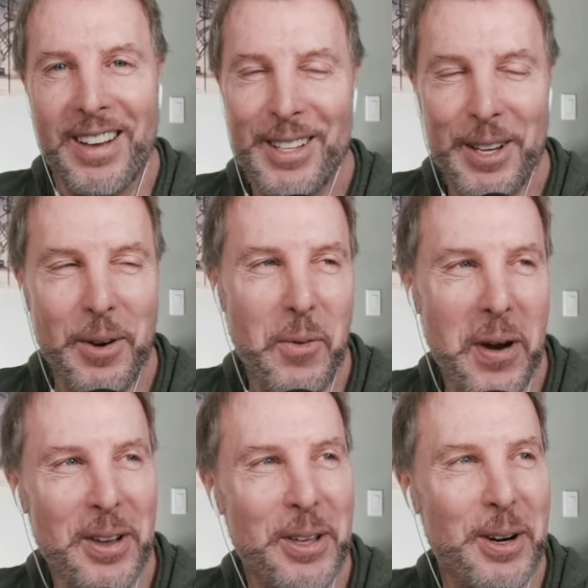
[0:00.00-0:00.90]
to
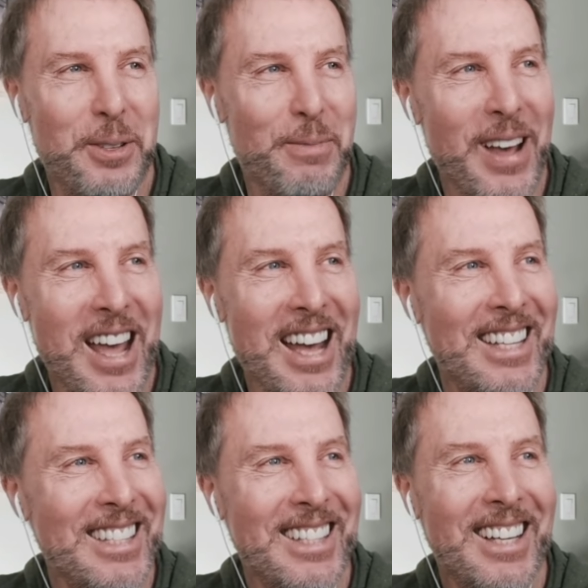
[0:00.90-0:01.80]
wear those
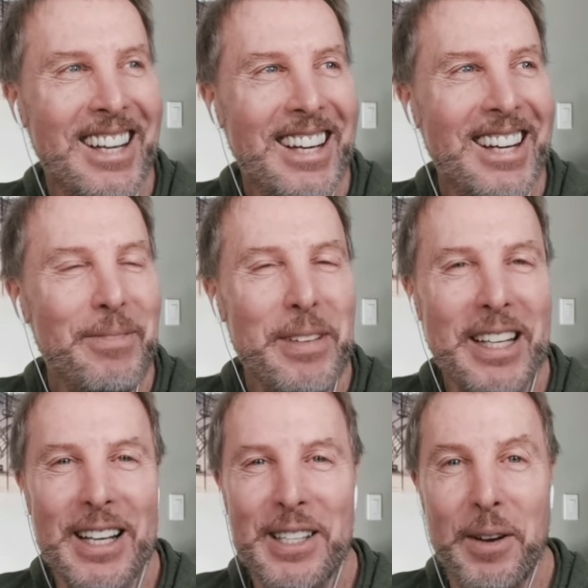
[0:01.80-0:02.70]
pants
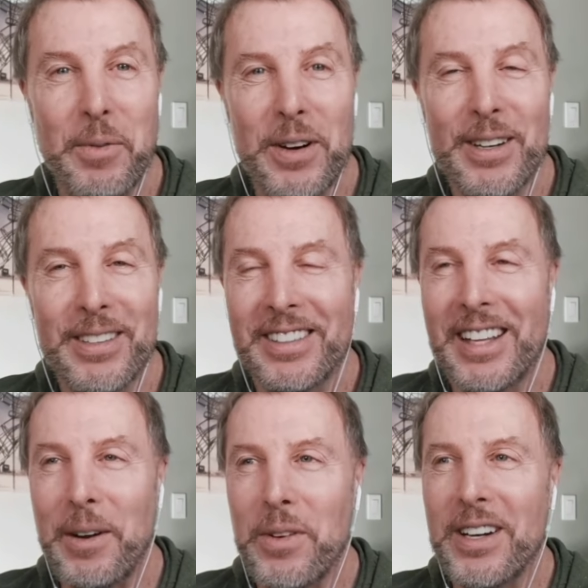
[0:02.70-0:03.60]
because they weren't
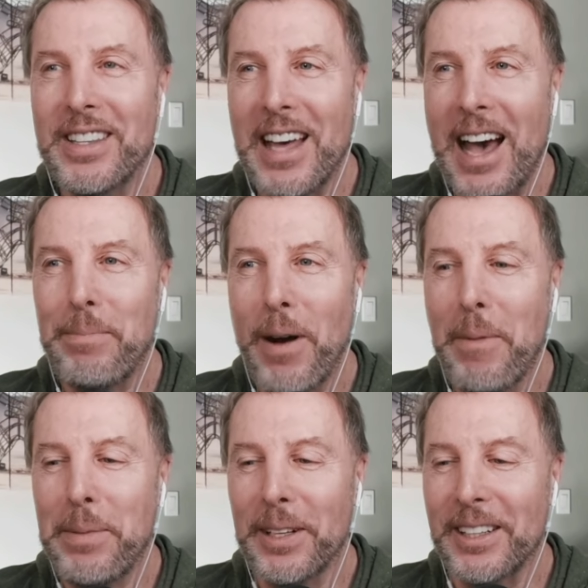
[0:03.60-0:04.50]
they weren't that
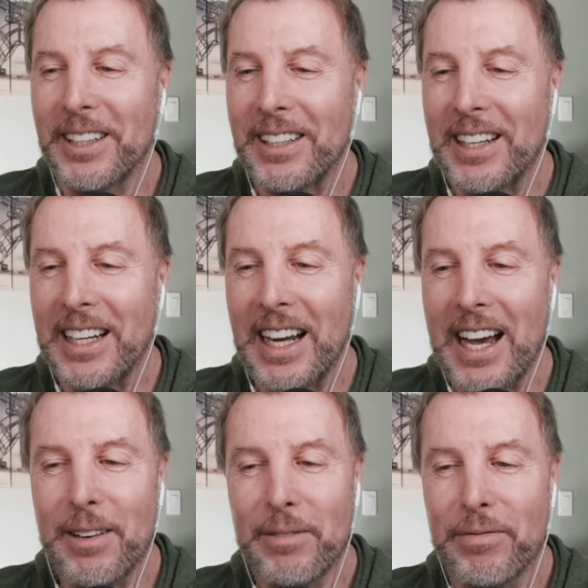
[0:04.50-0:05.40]
popular and I